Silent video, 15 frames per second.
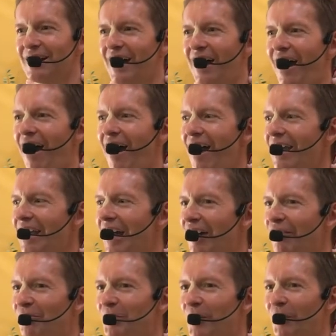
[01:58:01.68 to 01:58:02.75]
I
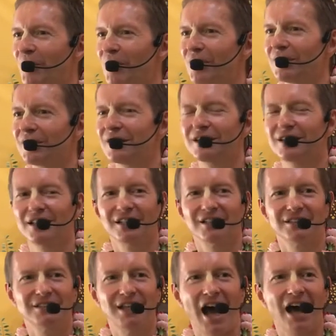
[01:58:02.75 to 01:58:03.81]
have bewildered
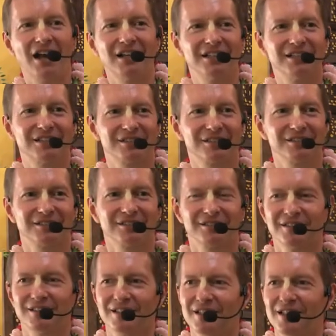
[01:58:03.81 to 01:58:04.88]
Narad.
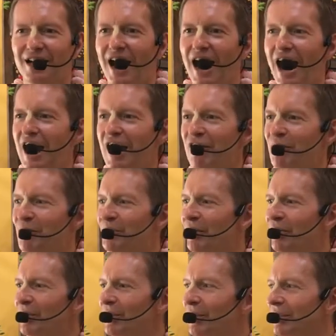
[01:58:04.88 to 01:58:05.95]
I have
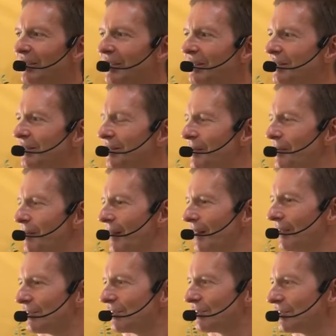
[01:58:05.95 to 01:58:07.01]
bewildered
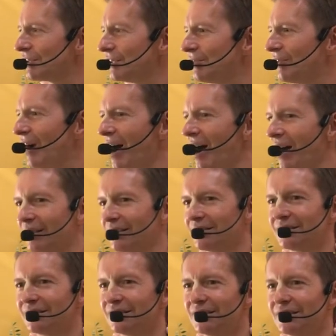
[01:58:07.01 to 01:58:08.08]
Shiva.
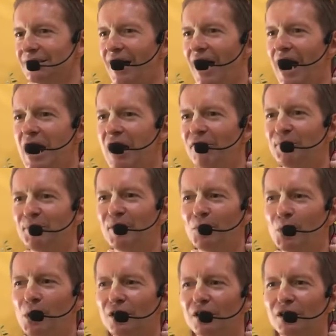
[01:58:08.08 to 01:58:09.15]
I have
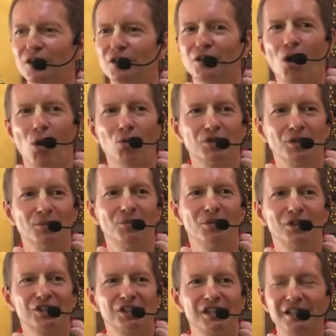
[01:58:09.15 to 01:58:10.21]
bewildered Gautam
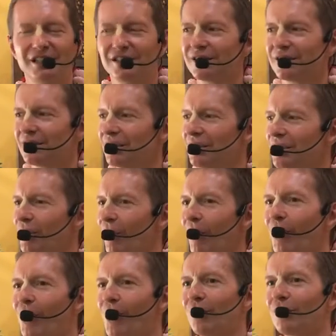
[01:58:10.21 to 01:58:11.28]
Rishi.
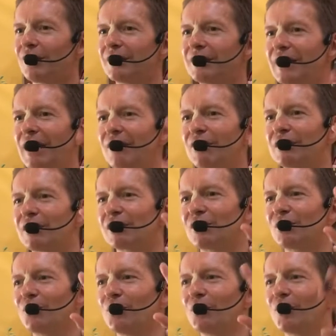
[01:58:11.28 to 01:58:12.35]
All the Devatas
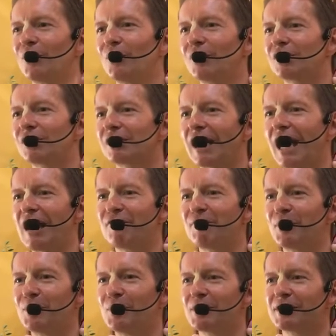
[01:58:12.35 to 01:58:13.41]
and all the Rishis, I have
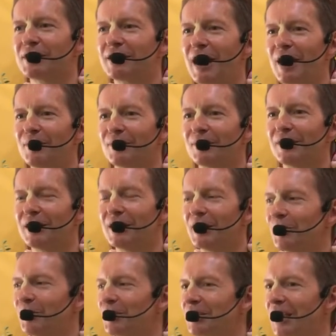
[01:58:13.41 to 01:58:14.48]
bewildered them.
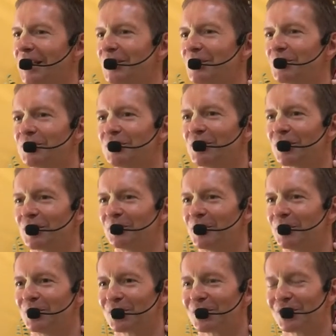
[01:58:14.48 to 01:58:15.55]
But I could not
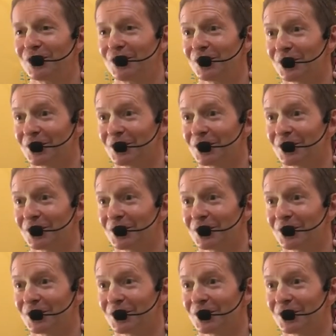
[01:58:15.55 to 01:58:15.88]
bewilder you.